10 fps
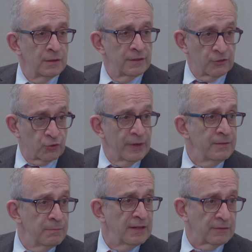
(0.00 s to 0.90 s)
that
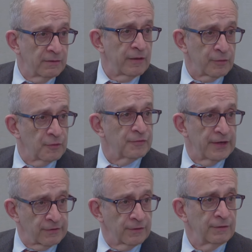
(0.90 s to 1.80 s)
train mental health
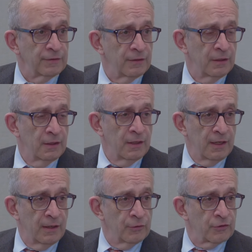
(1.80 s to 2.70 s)
professionals,
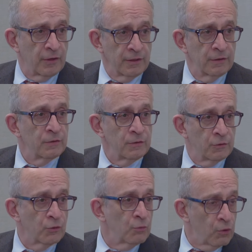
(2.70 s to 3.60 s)
and we're trying to
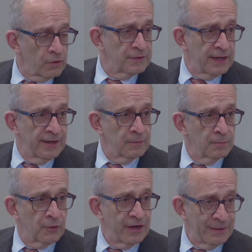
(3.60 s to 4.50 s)
do more of that
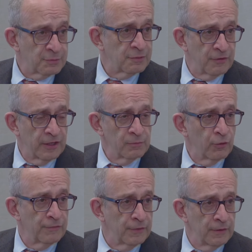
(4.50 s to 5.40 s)
and perhaps provide
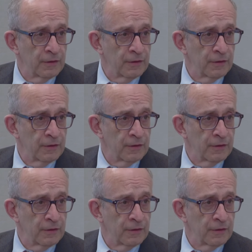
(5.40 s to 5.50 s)
more for the